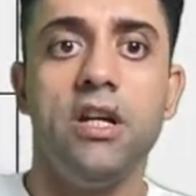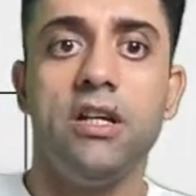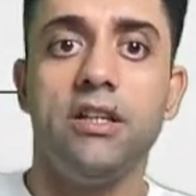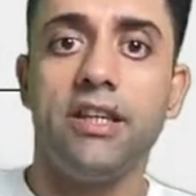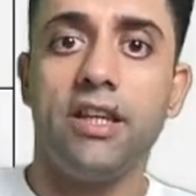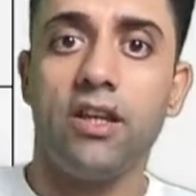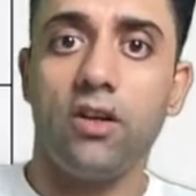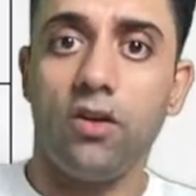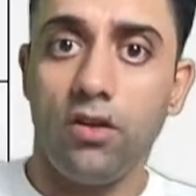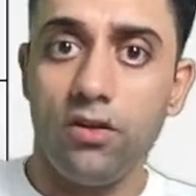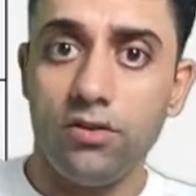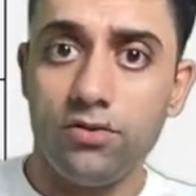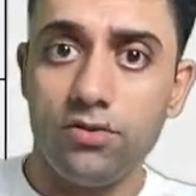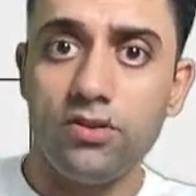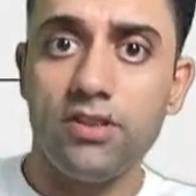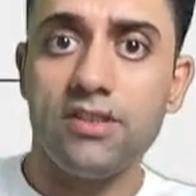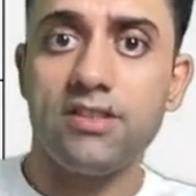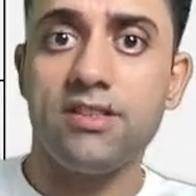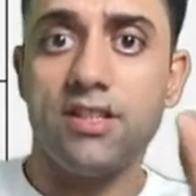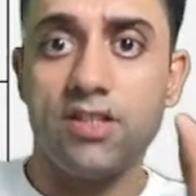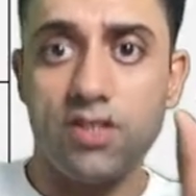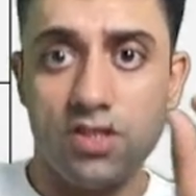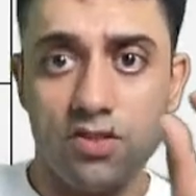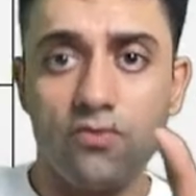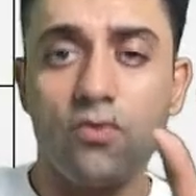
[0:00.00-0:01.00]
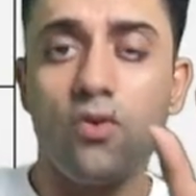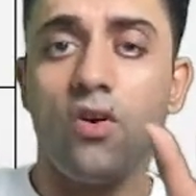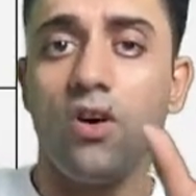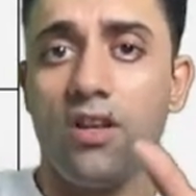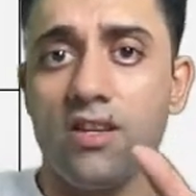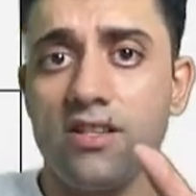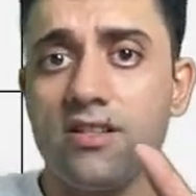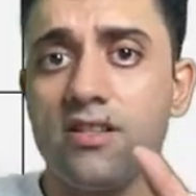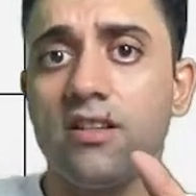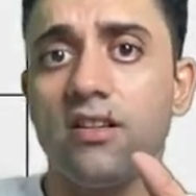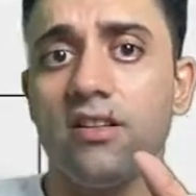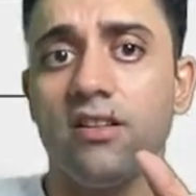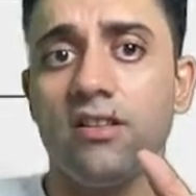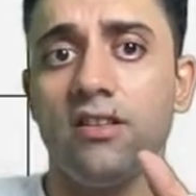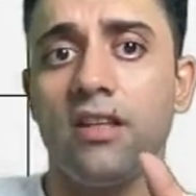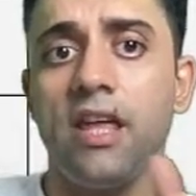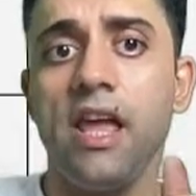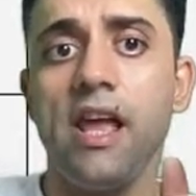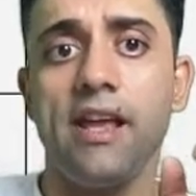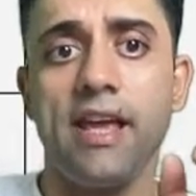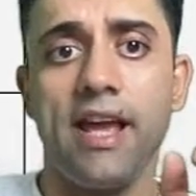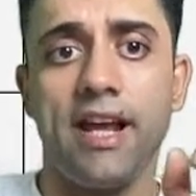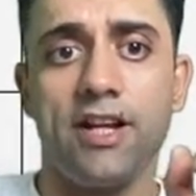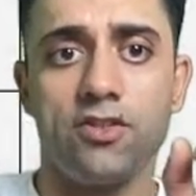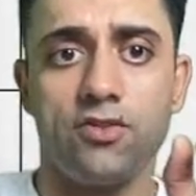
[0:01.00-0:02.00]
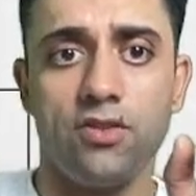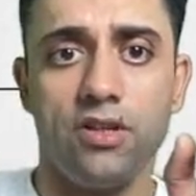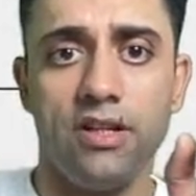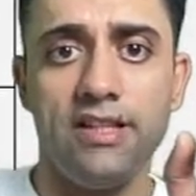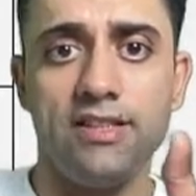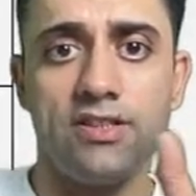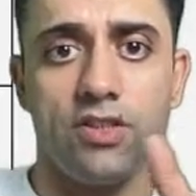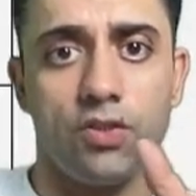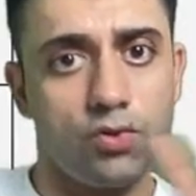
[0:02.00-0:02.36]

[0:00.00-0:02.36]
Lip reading: Then also the cyst wall is a little thick actually.